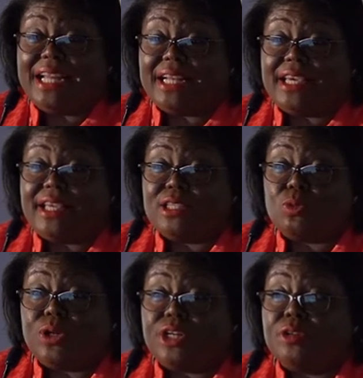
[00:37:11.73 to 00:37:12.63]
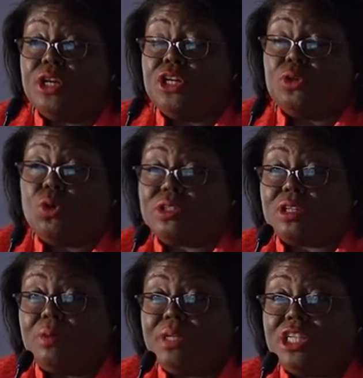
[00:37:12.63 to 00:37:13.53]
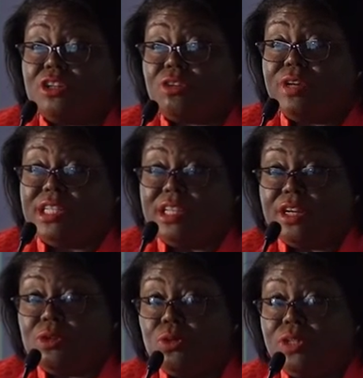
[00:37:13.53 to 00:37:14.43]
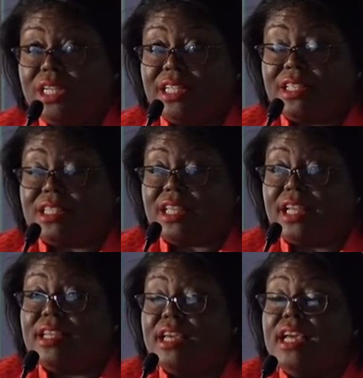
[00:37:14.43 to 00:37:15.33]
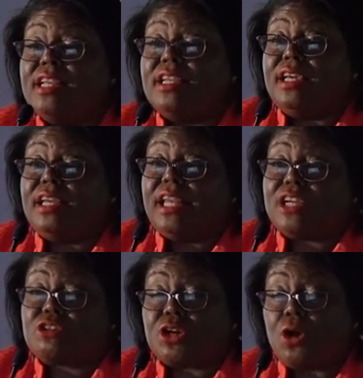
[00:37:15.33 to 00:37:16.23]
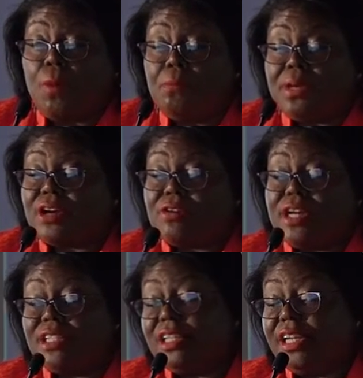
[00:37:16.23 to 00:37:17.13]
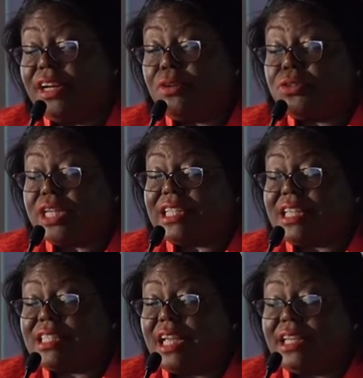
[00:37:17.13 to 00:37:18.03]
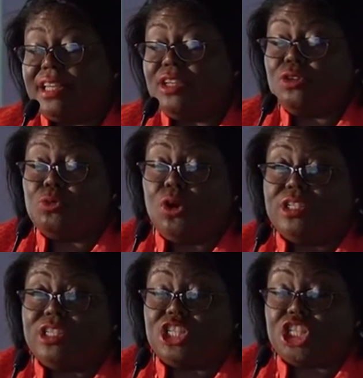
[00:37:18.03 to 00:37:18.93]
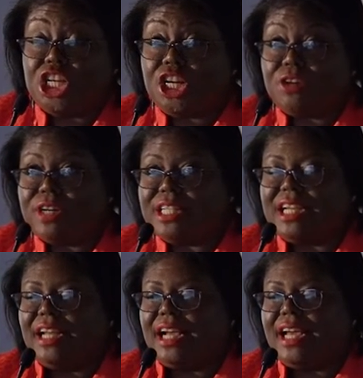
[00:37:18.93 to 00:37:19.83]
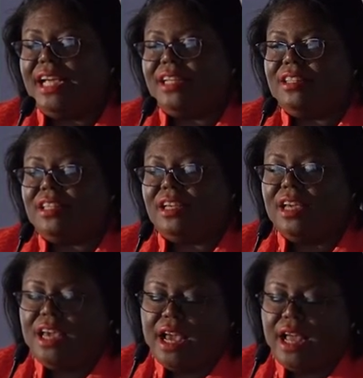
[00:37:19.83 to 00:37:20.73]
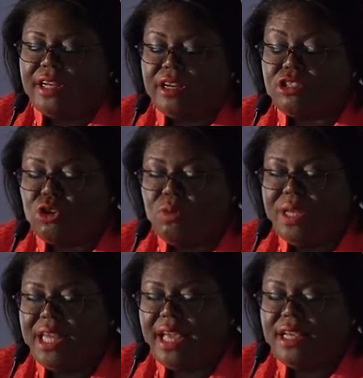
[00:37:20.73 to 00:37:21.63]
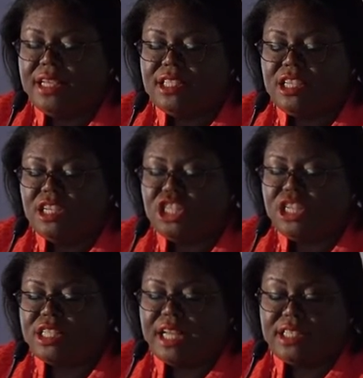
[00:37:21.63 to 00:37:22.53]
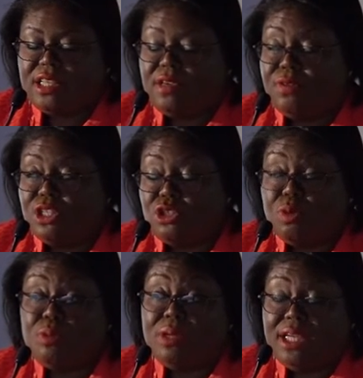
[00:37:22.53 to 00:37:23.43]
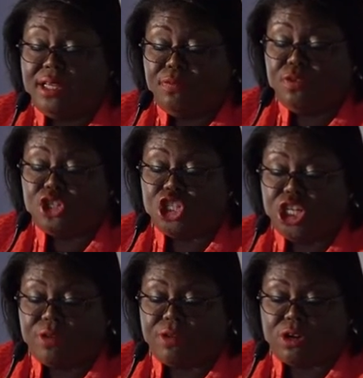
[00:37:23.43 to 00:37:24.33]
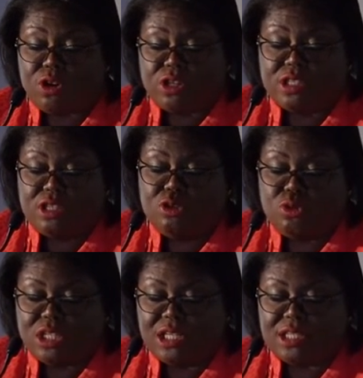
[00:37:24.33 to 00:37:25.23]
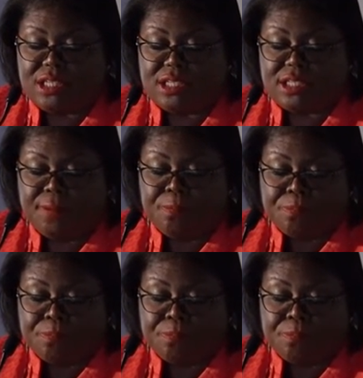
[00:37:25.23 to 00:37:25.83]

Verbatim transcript: that case where the Water Commission created their own data set, the electric company created their data set, they didn't want to share it, and that kind of thing. And there are so many synergies and savings to be made if you share across the utilities.